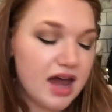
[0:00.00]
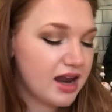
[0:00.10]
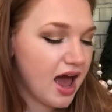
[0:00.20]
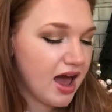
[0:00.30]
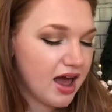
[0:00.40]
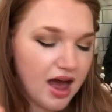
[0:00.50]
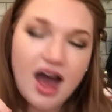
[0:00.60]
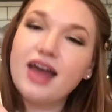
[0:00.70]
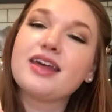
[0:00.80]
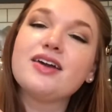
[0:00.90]
And
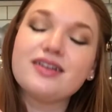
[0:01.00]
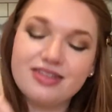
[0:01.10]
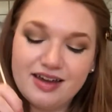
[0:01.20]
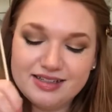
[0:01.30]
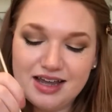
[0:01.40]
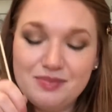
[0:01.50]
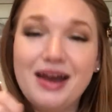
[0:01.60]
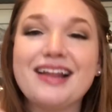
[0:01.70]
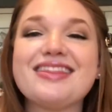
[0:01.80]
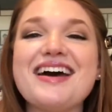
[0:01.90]
here at Thinks I
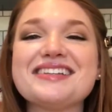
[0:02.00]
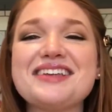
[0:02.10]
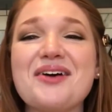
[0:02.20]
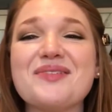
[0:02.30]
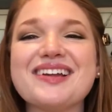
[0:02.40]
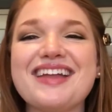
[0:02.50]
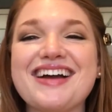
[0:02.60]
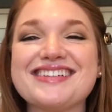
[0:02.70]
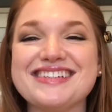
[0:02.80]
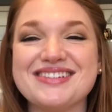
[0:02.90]
Made It, that's how we
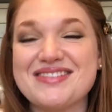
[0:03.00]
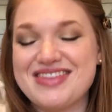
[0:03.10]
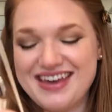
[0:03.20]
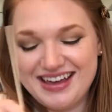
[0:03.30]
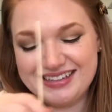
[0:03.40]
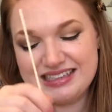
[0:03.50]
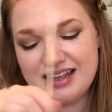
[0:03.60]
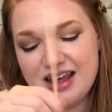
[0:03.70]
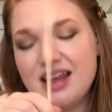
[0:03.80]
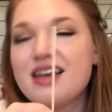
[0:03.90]
like to do things.
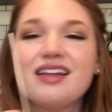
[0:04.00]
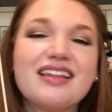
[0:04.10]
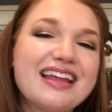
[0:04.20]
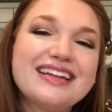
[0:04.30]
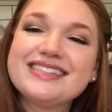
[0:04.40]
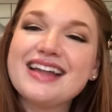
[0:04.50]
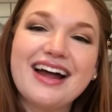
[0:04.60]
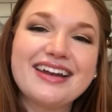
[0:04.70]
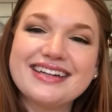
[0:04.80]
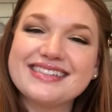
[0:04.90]
It's
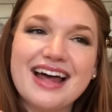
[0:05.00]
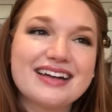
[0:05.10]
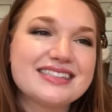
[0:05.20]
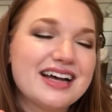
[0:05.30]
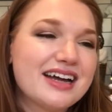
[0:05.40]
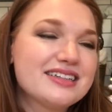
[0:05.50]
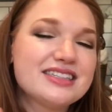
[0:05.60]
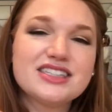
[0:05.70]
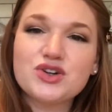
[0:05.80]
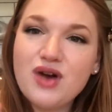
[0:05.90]
not an exact science,
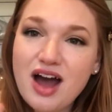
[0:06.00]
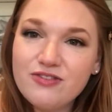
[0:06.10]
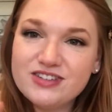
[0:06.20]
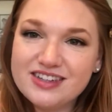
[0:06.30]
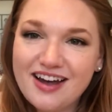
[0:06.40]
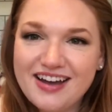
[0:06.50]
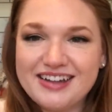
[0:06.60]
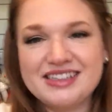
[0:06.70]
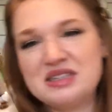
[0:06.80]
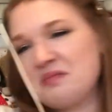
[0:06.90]
it's a craft
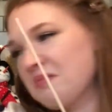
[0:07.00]
science.